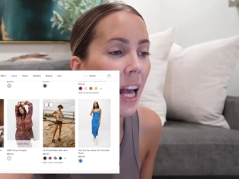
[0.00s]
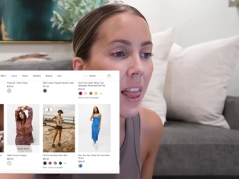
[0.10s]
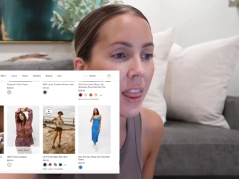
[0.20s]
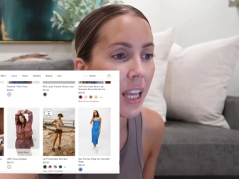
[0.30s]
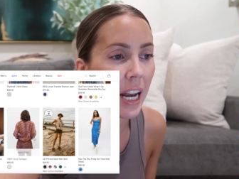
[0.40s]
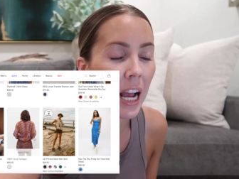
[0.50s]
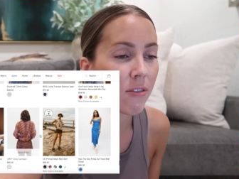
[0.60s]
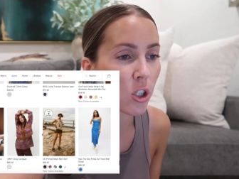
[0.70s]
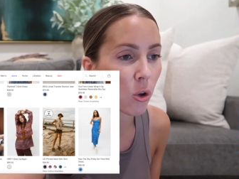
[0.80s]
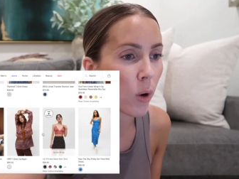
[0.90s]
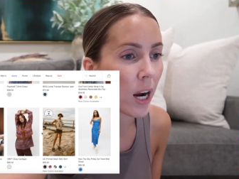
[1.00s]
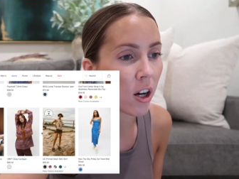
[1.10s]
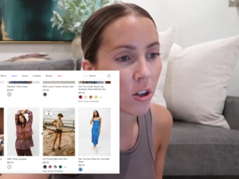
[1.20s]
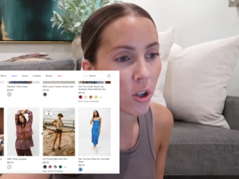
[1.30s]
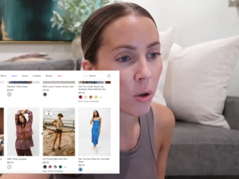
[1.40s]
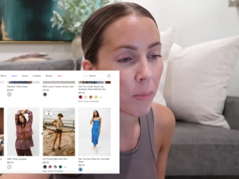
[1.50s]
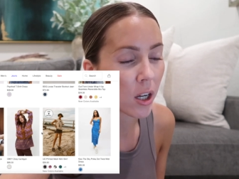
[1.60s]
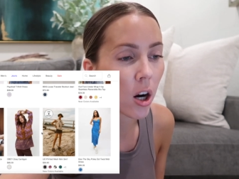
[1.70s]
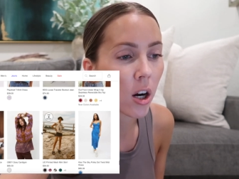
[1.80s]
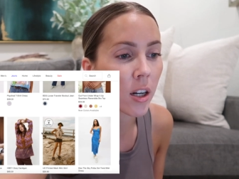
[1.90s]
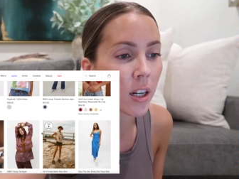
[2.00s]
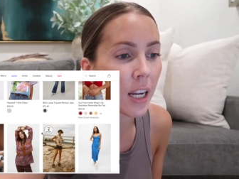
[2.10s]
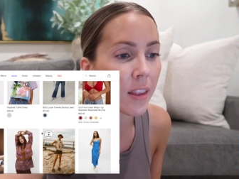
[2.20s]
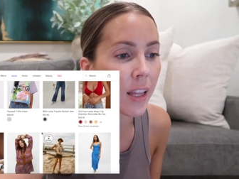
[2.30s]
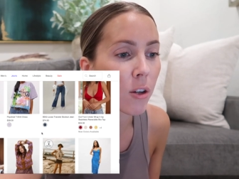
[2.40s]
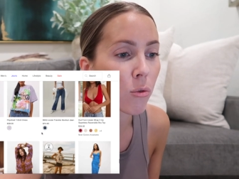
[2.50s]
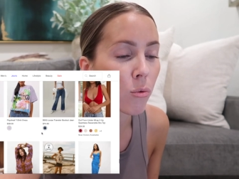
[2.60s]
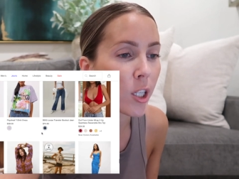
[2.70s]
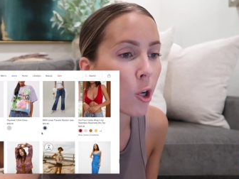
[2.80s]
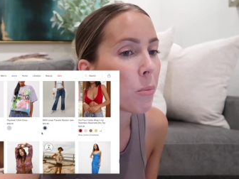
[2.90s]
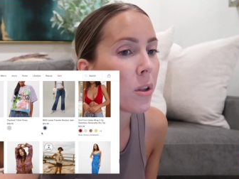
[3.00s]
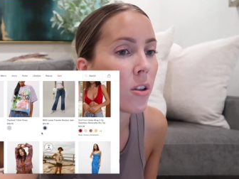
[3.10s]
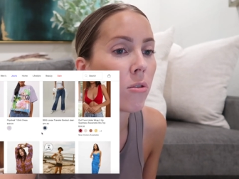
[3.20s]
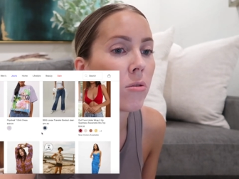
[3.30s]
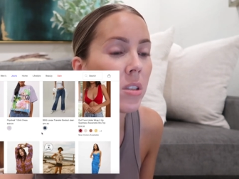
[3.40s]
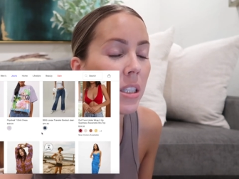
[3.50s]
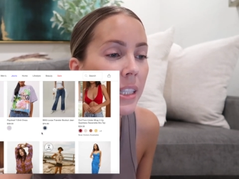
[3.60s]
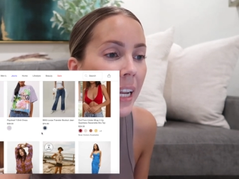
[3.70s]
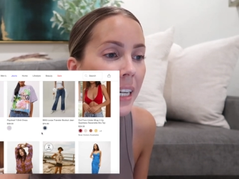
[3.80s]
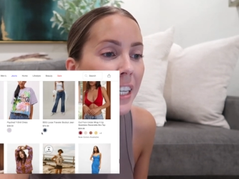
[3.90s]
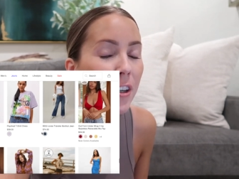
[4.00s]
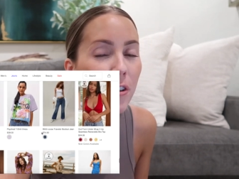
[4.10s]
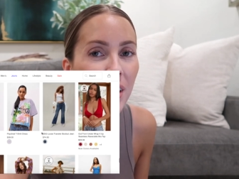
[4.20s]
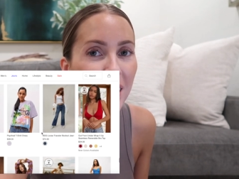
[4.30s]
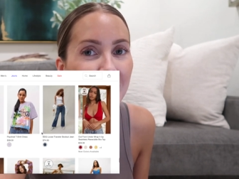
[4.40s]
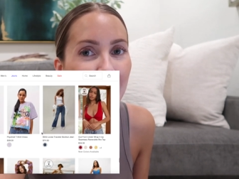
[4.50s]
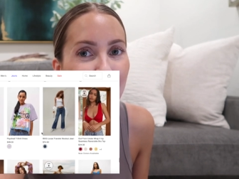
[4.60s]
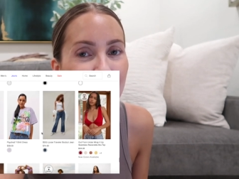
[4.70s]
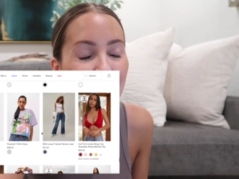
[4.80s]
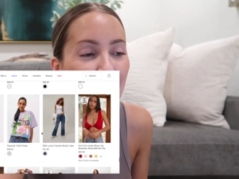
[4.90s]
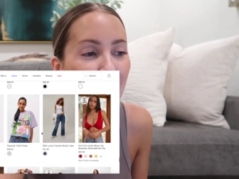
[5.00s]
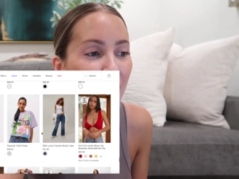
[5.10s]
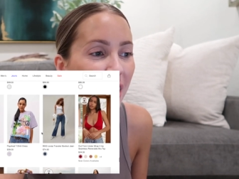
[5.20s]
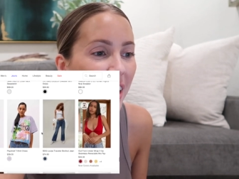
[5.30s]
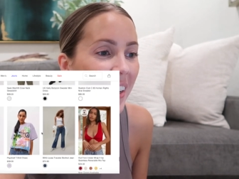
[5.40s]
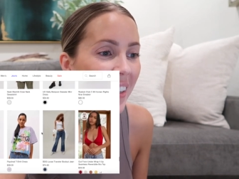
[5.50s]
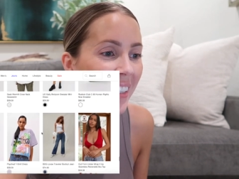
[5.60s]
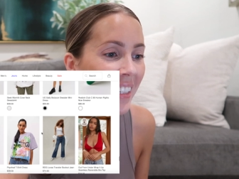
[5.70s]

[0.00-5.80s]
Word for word: And then after a while, I'll go to my cart and like reopen those and like narrow things down even further.